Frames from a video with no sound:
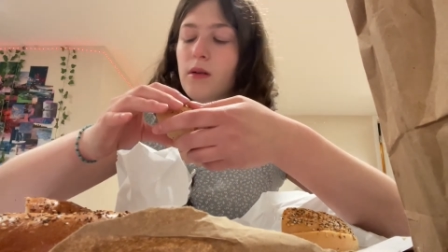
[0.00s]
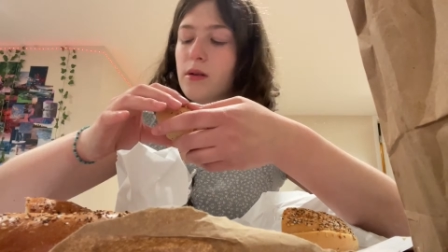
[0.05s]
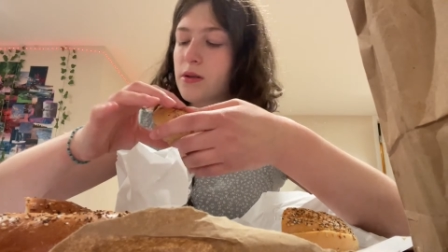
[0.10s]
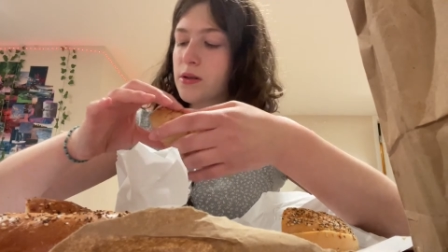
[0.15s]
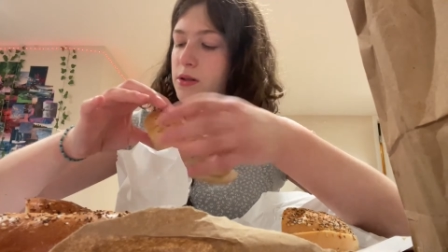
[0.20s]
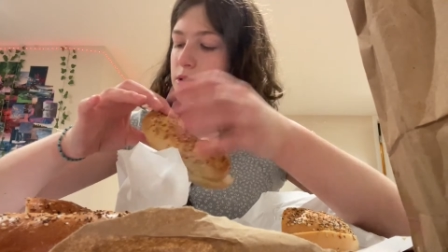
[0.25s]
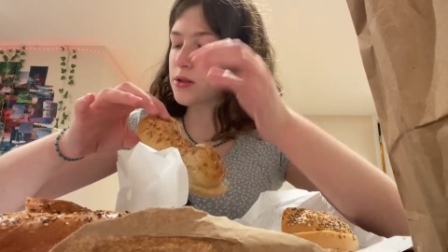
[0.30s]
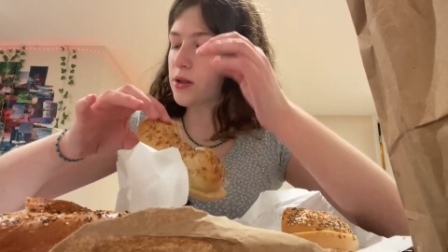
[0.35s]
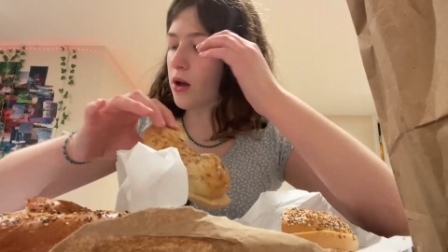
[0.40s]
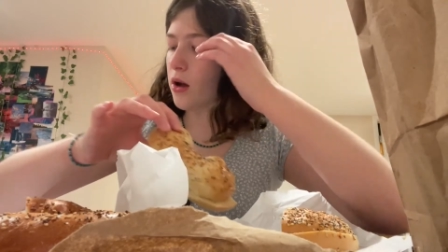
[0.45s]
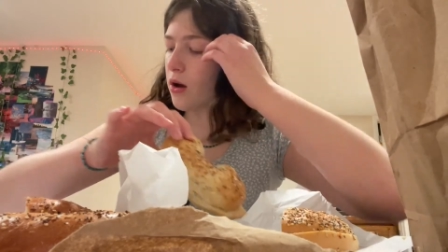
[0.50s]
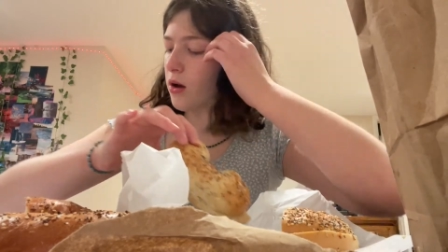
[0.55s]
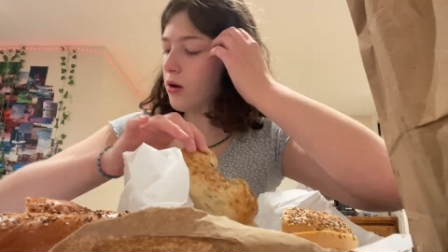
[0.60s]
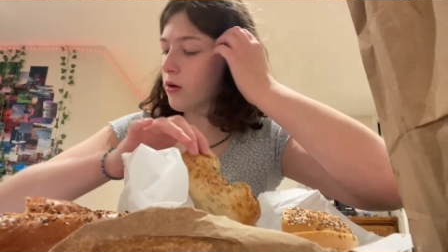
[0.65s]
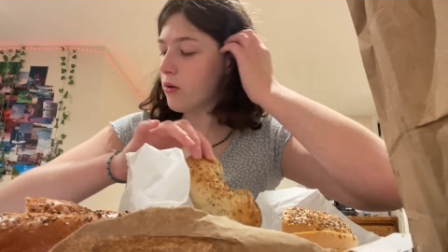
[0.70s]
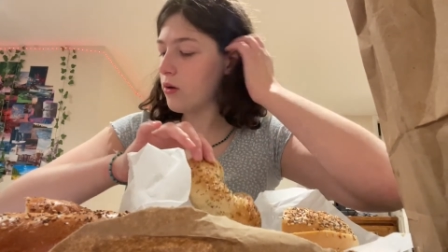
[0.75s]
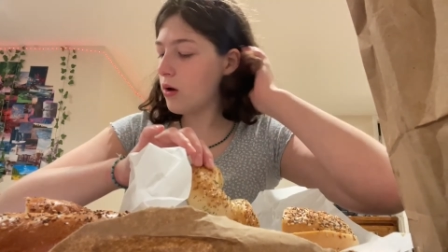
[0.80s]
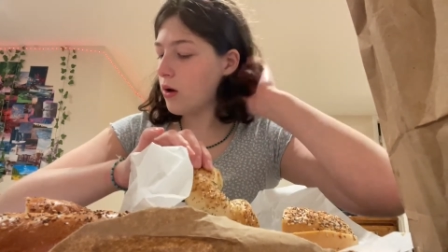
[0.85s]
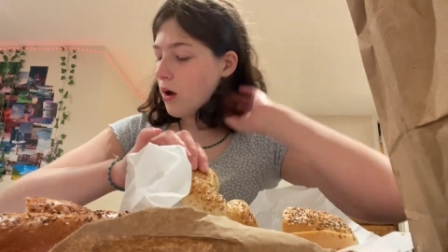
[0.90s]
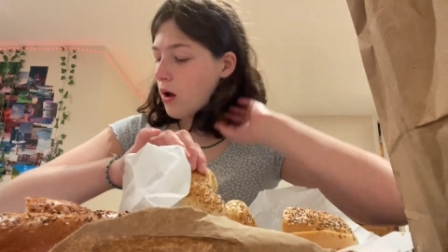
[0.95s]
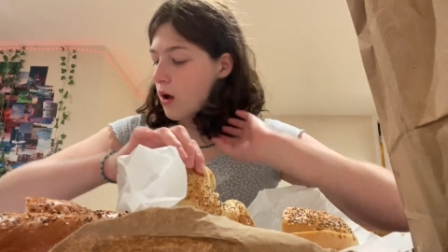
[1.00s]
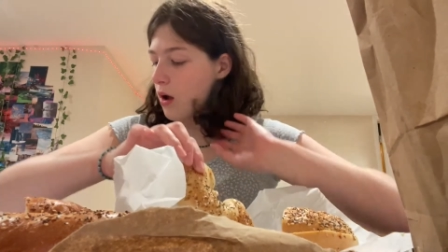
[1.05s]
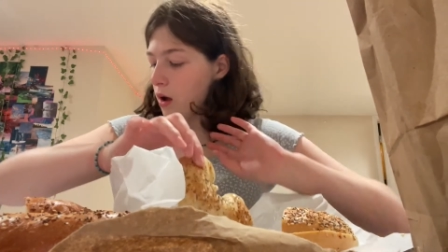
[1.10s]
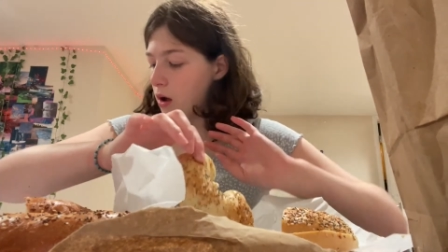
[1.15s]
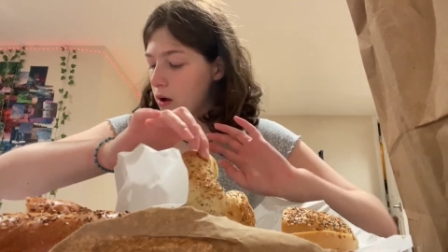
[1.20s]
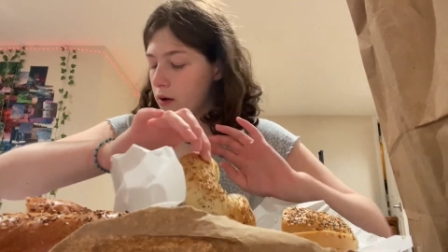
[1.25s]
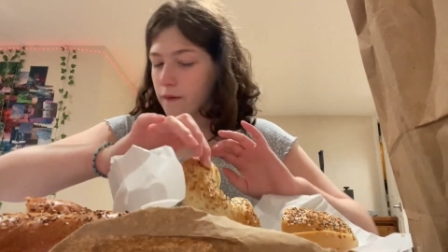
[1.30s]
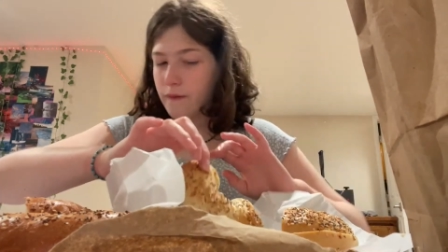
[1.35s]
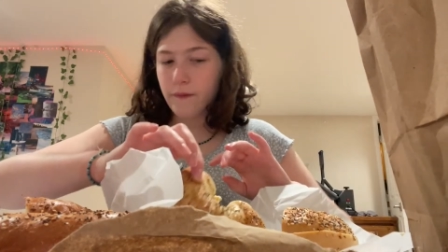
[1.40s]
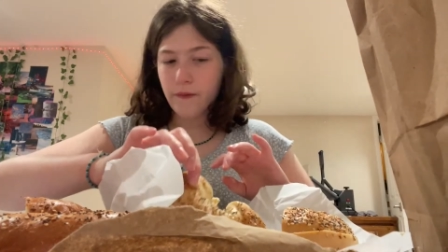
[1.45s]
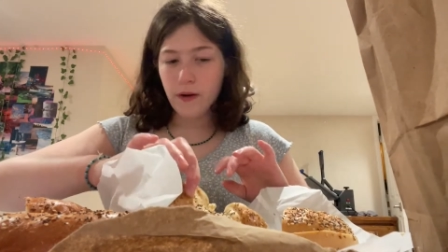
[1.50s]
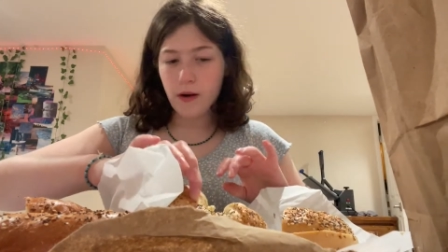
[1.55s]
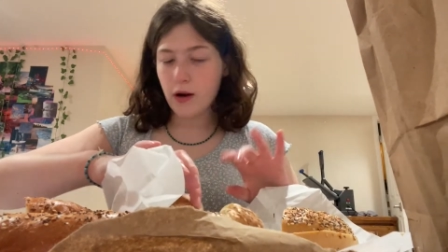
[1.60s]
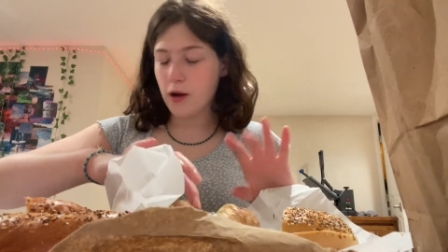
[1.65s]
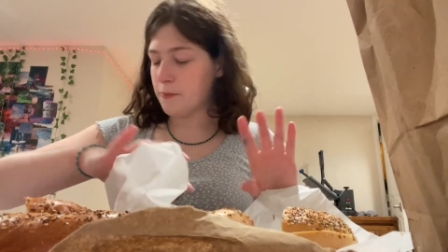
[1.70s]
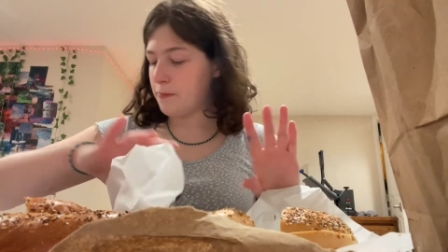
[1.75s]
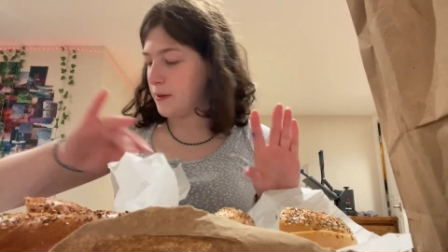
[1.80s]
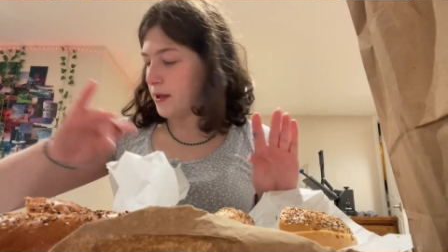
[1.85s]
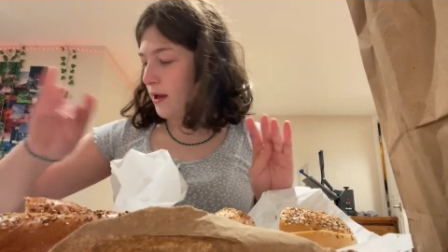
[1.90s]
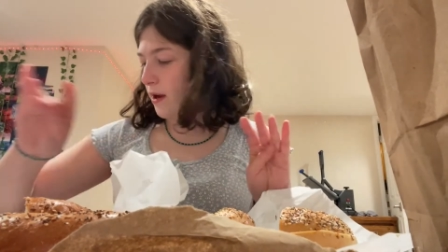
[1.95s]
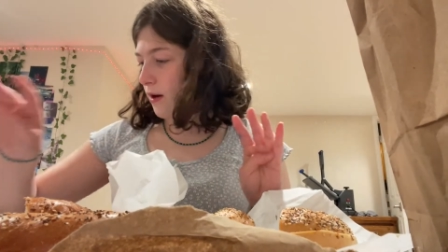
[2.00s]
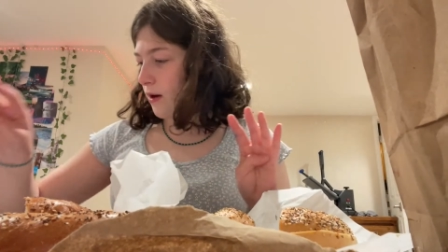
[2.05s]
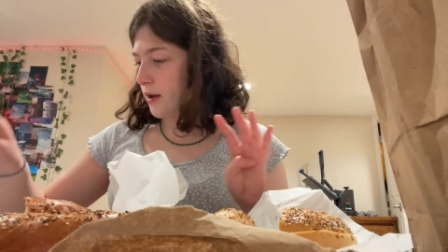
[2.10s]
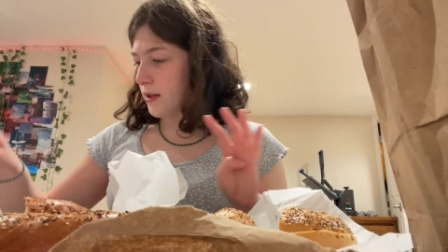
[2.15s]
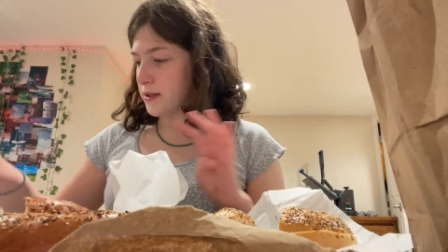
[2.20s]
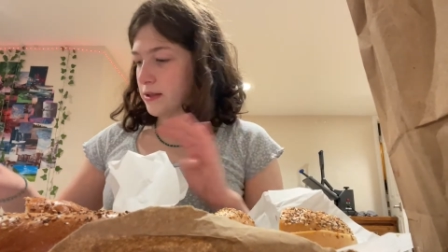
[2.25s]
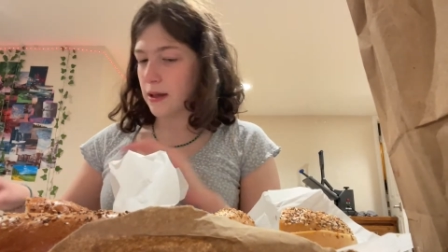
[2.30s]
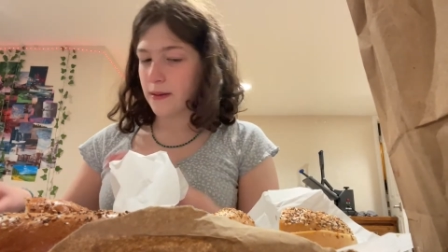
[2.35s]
So for appearance,